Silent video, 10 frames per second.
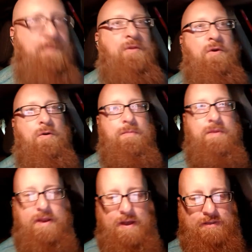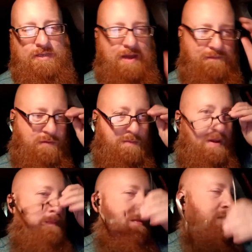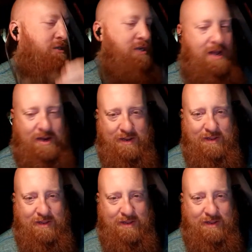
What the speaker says: Oh, now it's time for my mugshot.